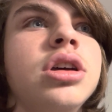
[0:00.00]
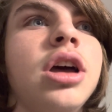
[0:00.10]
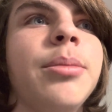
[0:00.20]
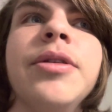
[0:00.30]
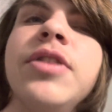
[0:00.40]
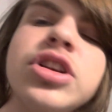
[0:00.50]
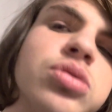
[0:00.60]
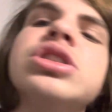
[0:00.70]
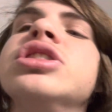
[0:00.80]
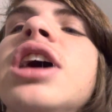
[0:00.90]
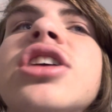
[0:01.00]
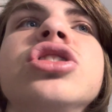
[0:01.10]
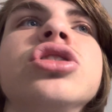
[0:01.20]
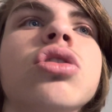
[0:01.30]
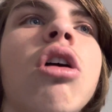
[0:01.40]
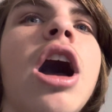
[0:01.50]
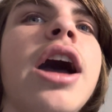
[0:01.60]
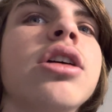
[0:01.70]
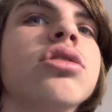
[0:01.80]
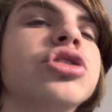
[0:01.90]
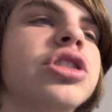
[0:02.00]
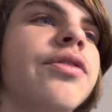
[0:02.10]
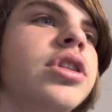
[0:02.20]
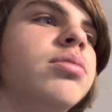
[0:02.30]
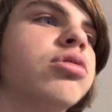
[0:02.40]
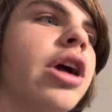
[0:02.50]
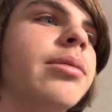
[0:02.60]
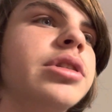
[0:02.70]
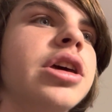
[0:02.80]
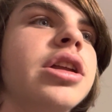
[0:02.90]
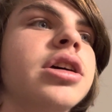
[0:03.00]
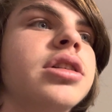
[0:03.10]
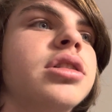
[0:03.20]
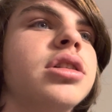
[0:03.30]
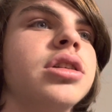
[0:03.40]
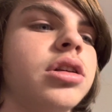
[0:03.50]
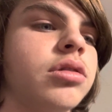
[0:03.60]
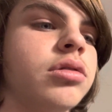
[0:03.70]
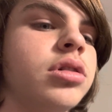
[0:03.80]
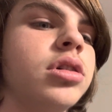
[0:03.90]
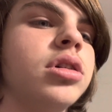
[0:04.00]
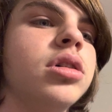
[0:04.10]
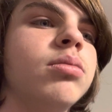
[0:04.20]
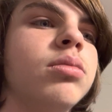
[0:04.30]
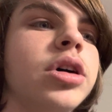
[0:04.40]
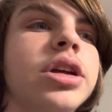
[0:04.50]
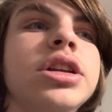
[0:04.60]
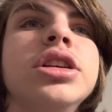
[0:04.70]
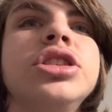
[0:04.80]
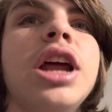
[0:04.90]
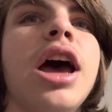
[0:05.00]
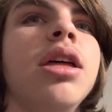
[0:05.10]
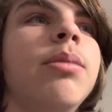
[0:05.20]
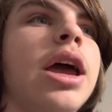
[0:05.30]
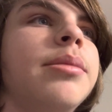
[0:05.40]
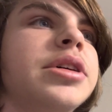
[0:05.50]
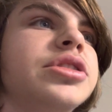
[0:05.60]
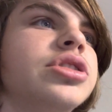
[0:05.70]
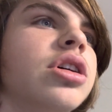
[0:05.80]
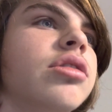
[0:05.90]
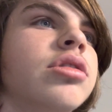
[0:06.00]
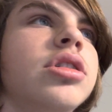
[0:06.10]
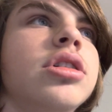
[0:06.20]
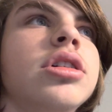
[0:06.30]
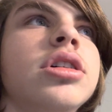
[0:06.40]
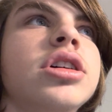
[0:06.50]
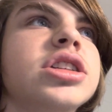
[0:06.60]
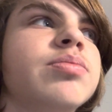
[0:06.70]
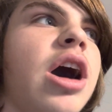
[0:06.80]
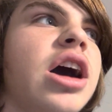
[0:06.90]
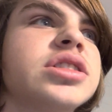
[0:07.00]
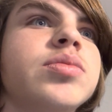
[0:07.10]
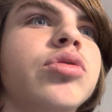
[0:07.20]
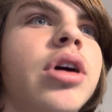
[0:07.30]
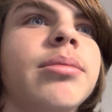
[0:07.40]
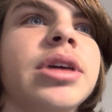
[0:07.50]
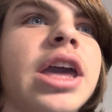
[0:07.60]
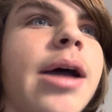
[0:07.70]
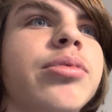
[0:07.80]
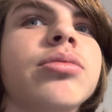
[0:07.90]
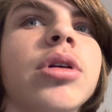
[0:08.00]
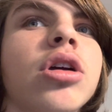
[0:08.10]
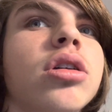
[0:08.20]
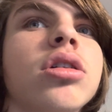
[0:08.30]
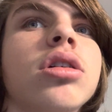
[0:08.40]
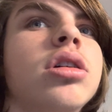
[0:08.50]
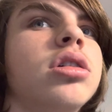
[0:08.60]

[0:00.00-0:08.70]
I mean, if this was in Texas or Ohio or something, you probably get it, you know. But it is in Alabama, so it's possible. I mean, capital murder.